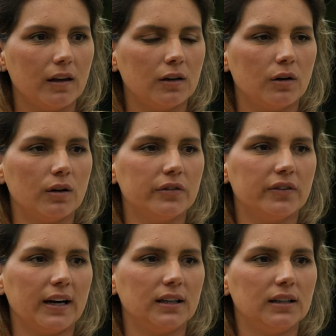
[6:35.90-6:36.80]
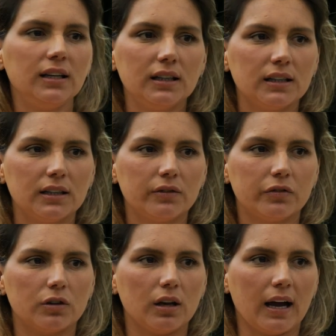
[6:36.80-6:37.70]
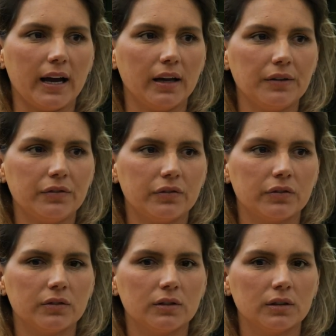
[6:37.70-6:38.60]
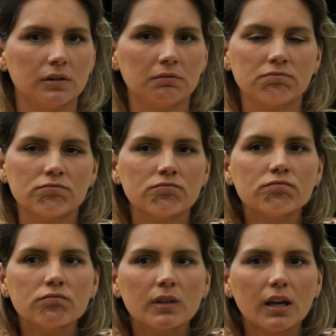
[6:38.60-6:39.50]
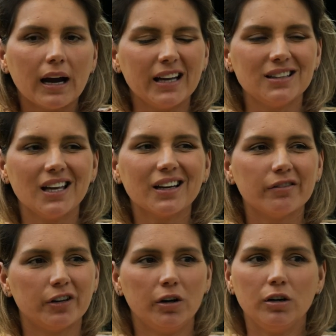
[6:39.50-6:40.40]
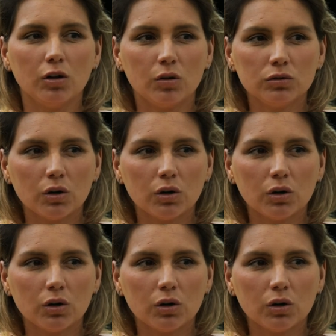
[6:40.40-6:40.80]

You know, if I need it for life, I take a very low